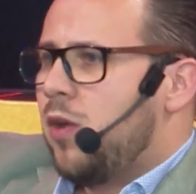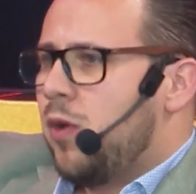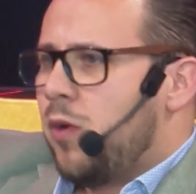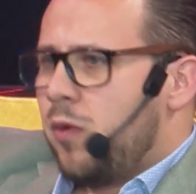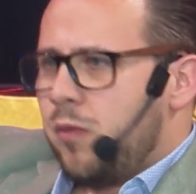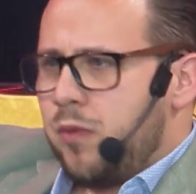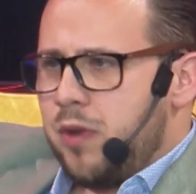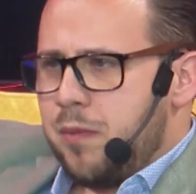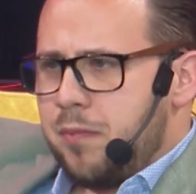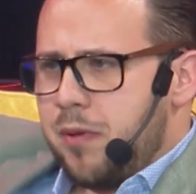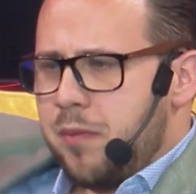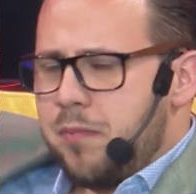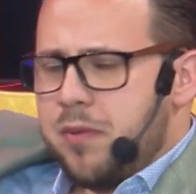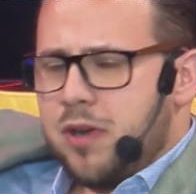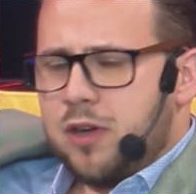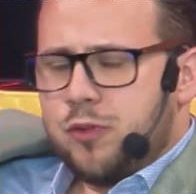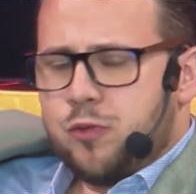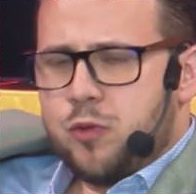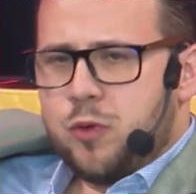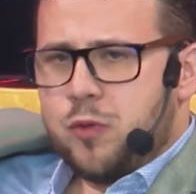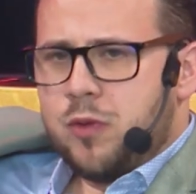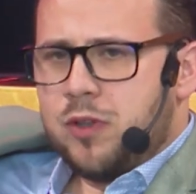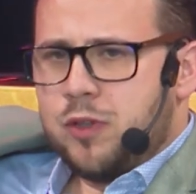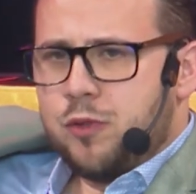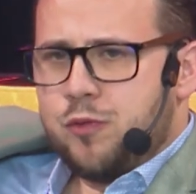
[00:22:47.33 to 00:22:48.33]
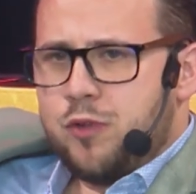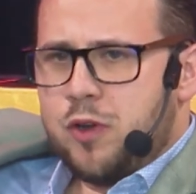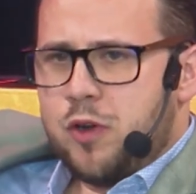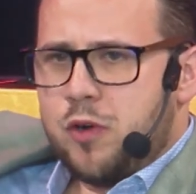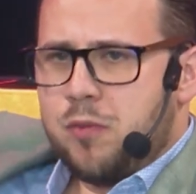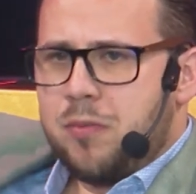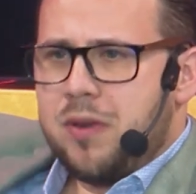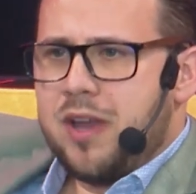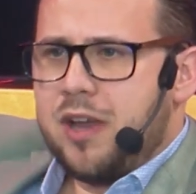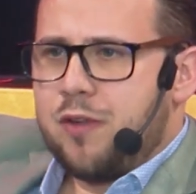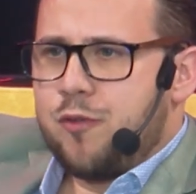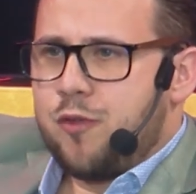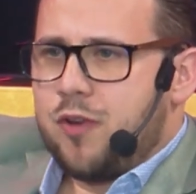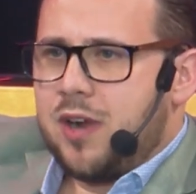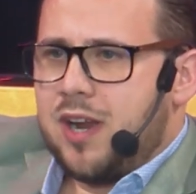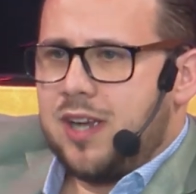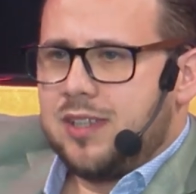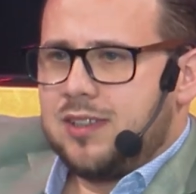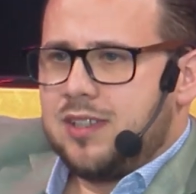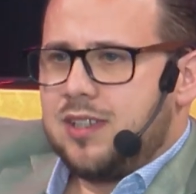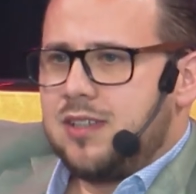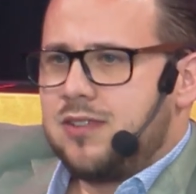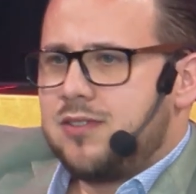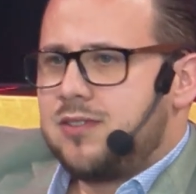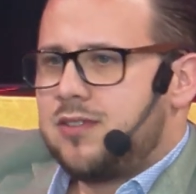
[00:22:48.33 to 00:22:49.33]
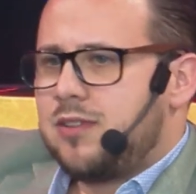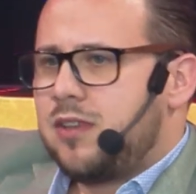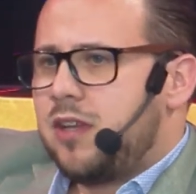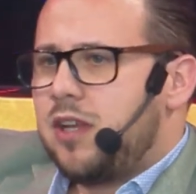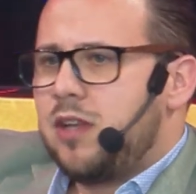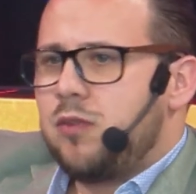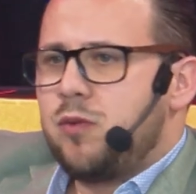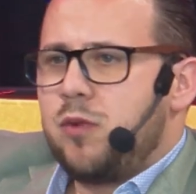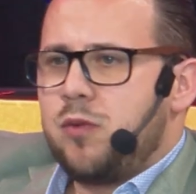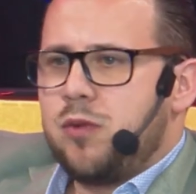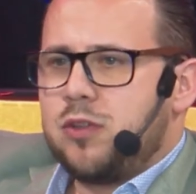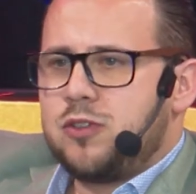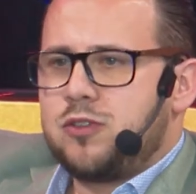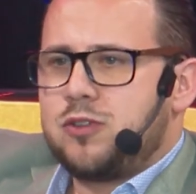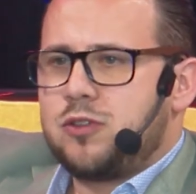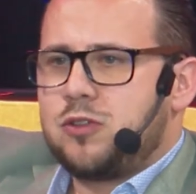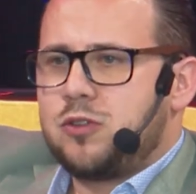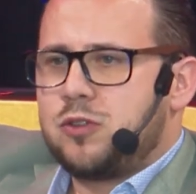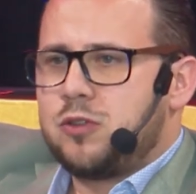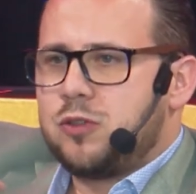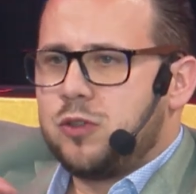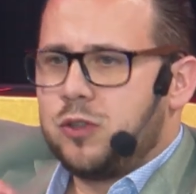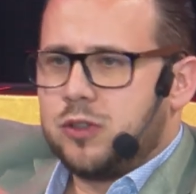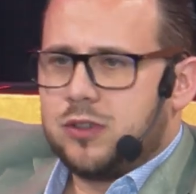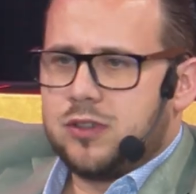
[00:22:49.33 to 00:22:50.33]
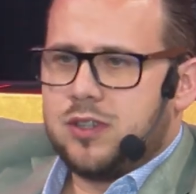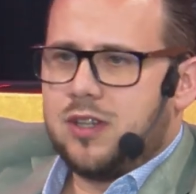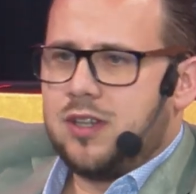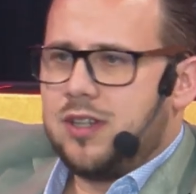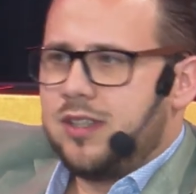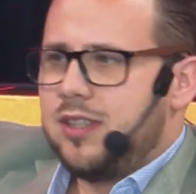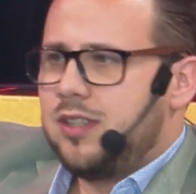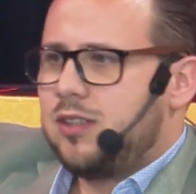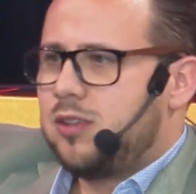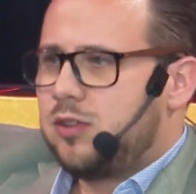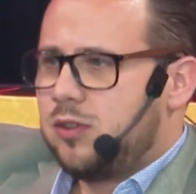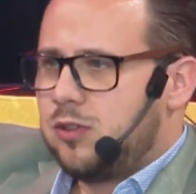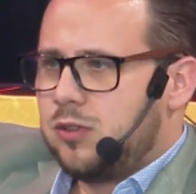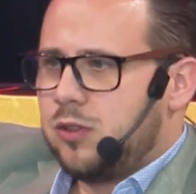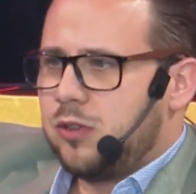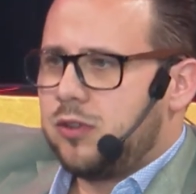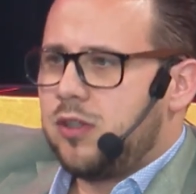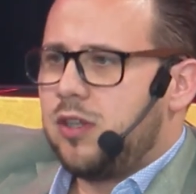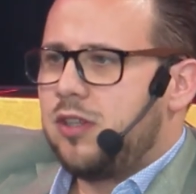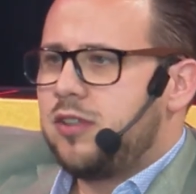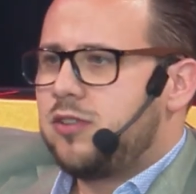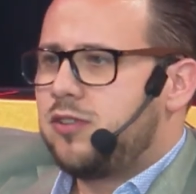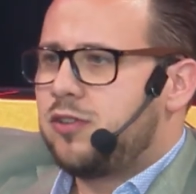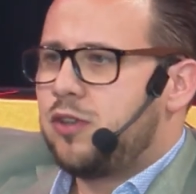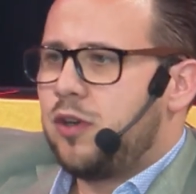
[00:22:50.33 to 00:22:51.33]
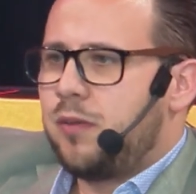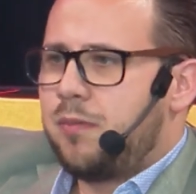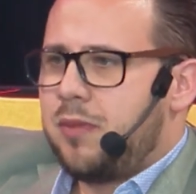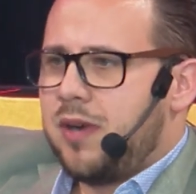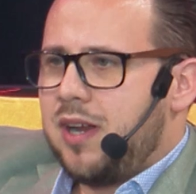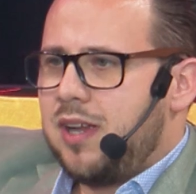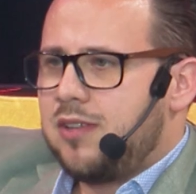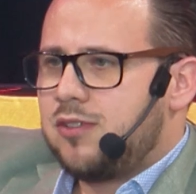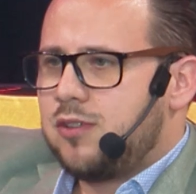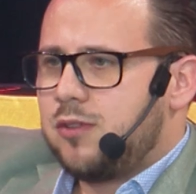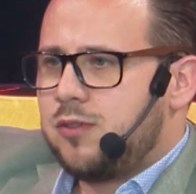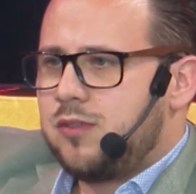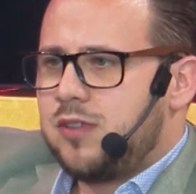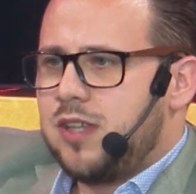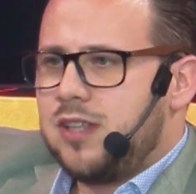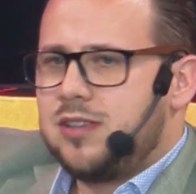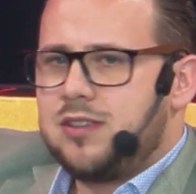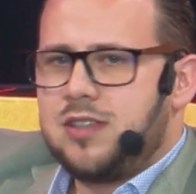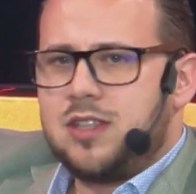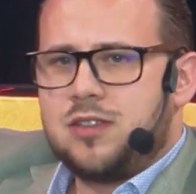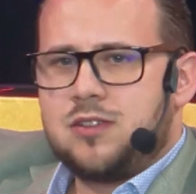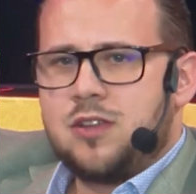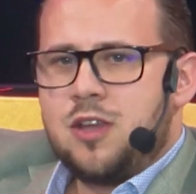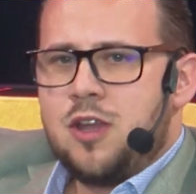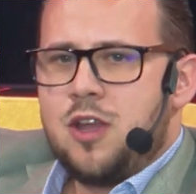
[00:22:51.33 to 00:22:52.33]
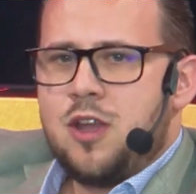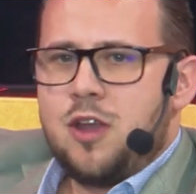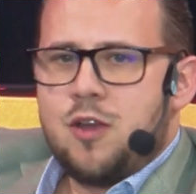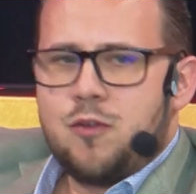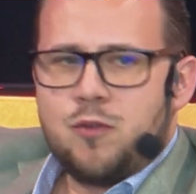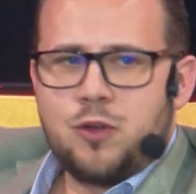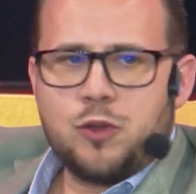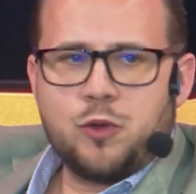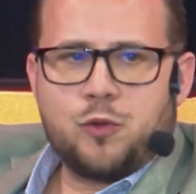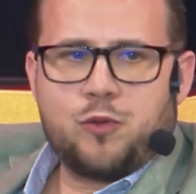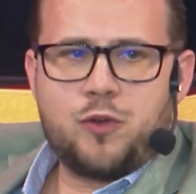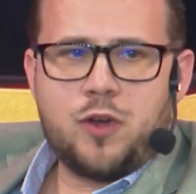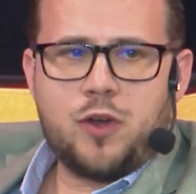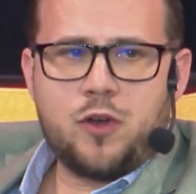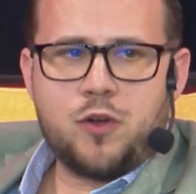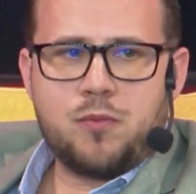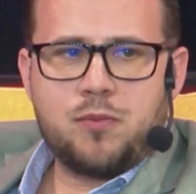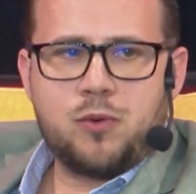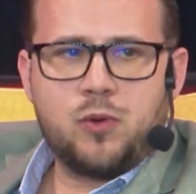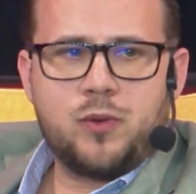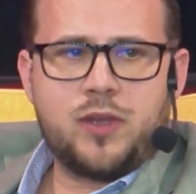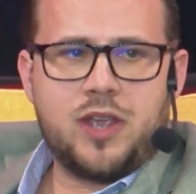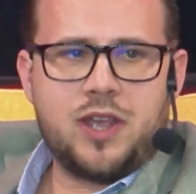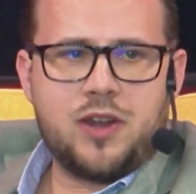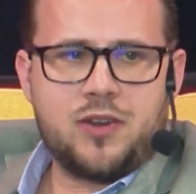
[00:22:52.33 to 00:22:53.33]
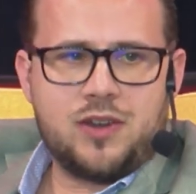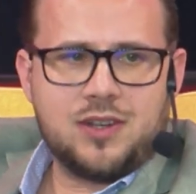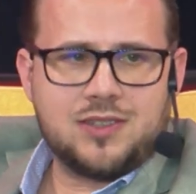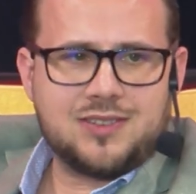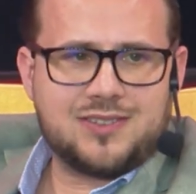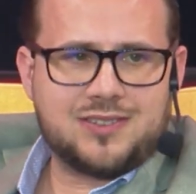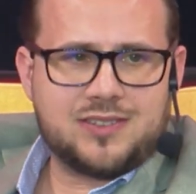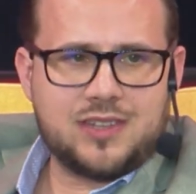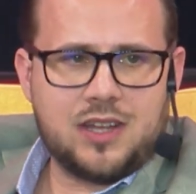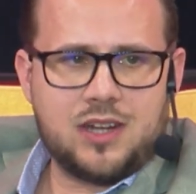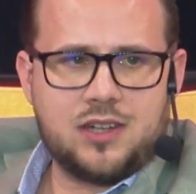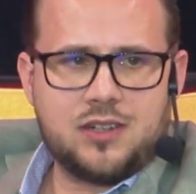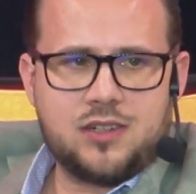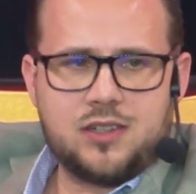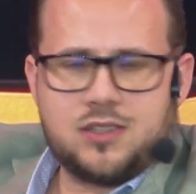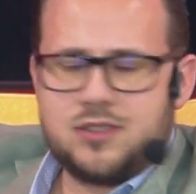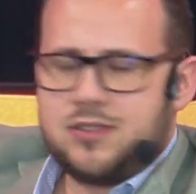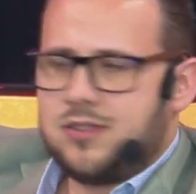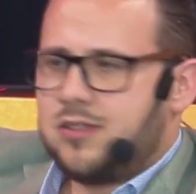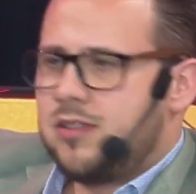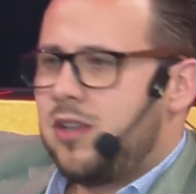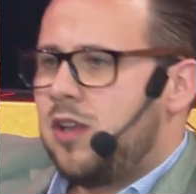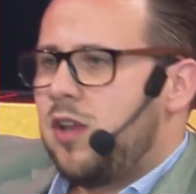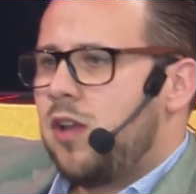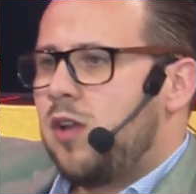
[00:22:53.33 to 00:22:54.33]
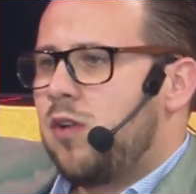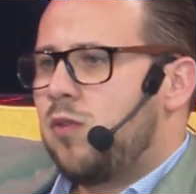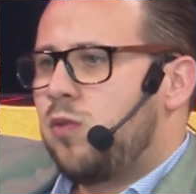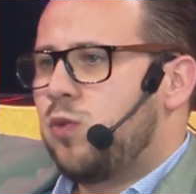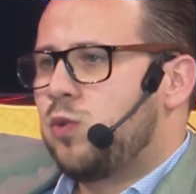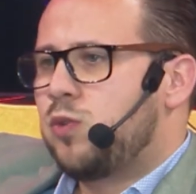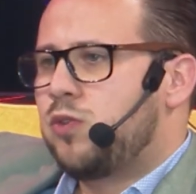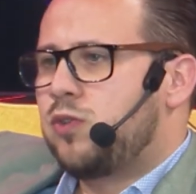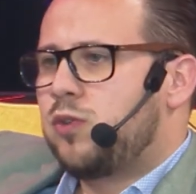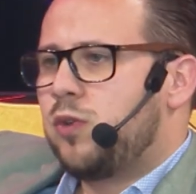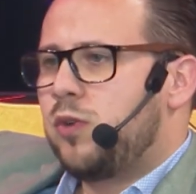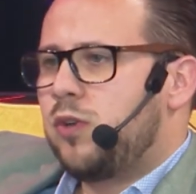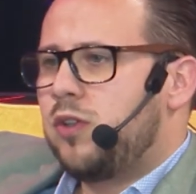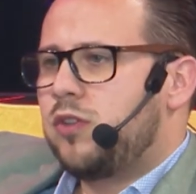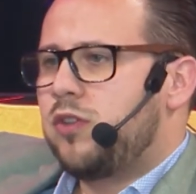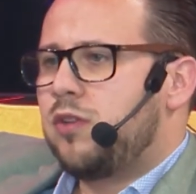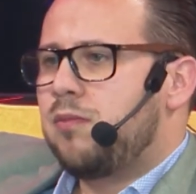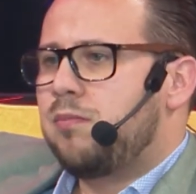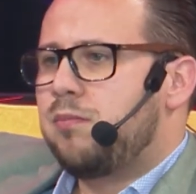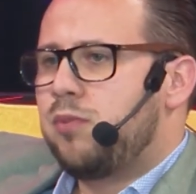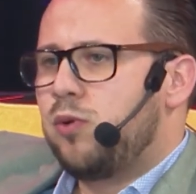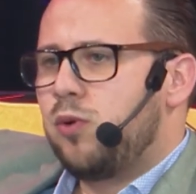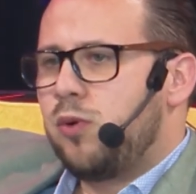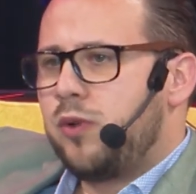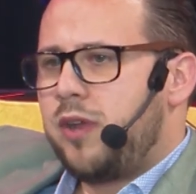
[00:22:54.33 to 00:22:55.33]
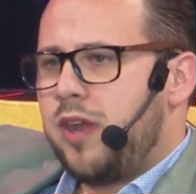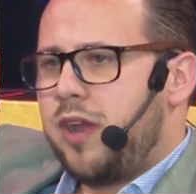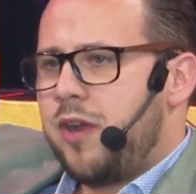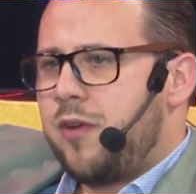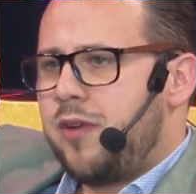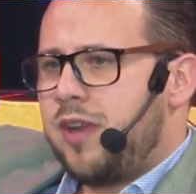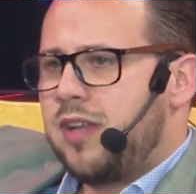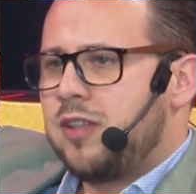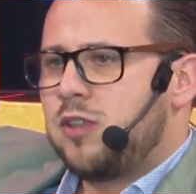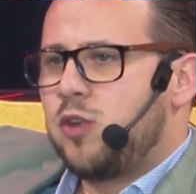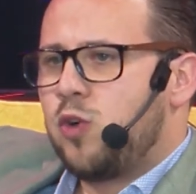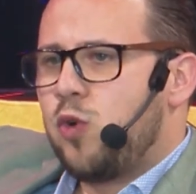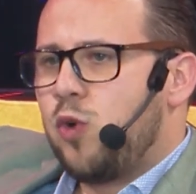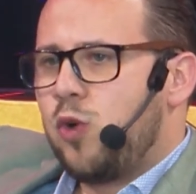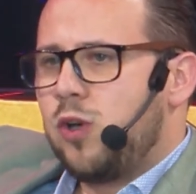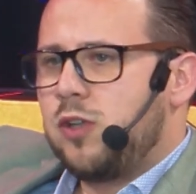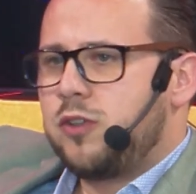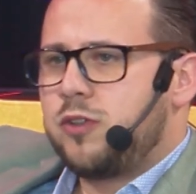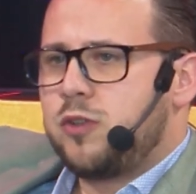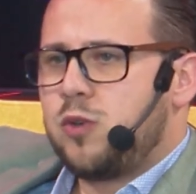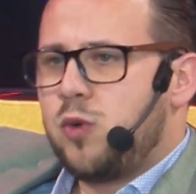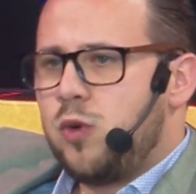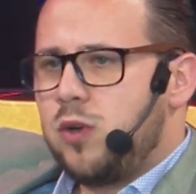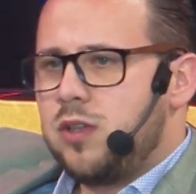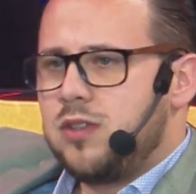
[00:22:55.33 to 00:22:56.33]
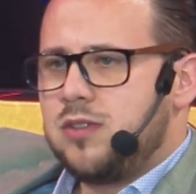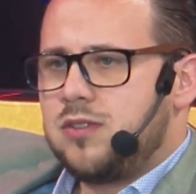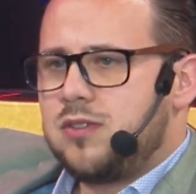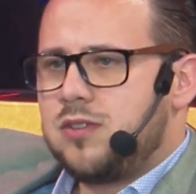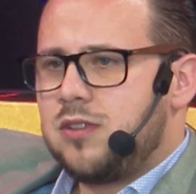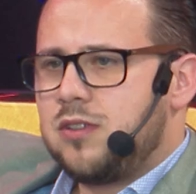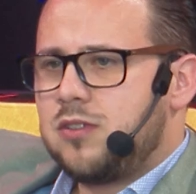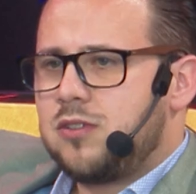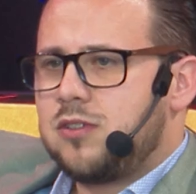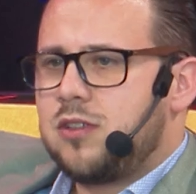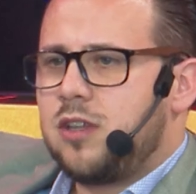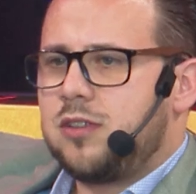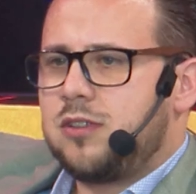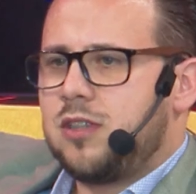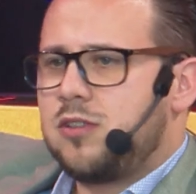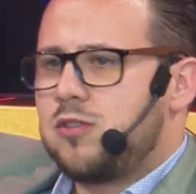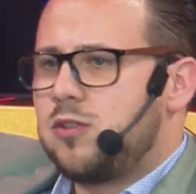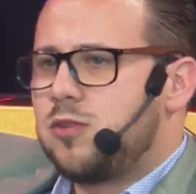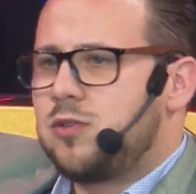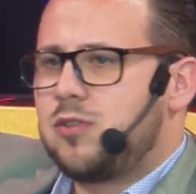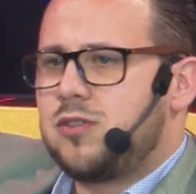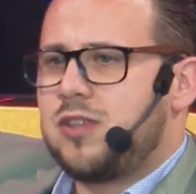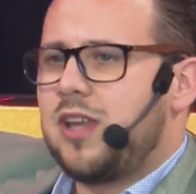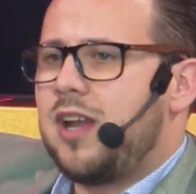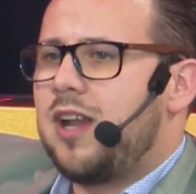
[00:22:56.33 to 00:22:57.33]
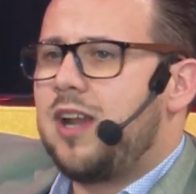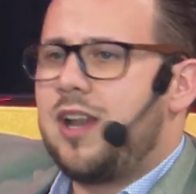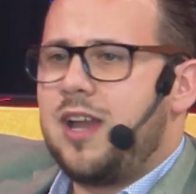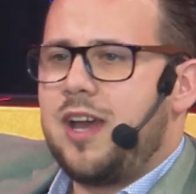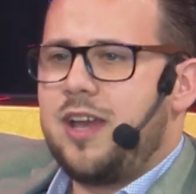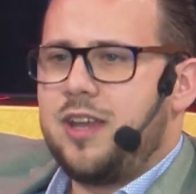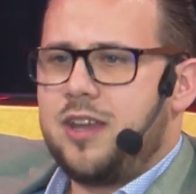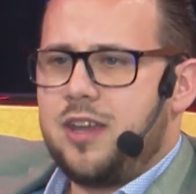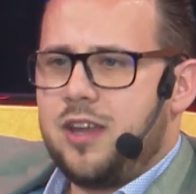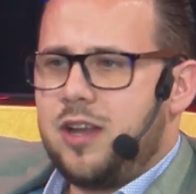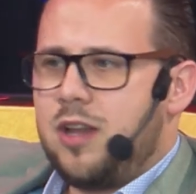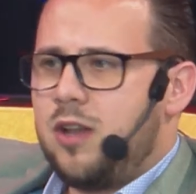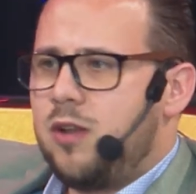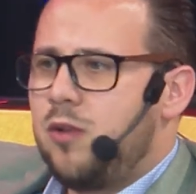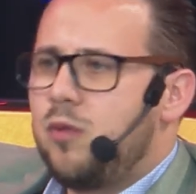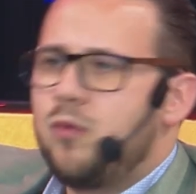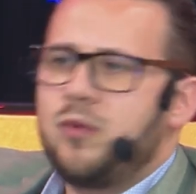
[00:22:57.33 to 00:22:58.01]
We prepared for one of our Black Fridays, and we was totally surprised of that one of our Bulgarian sellers who sold Bulgarian gold coins started to sell like hell.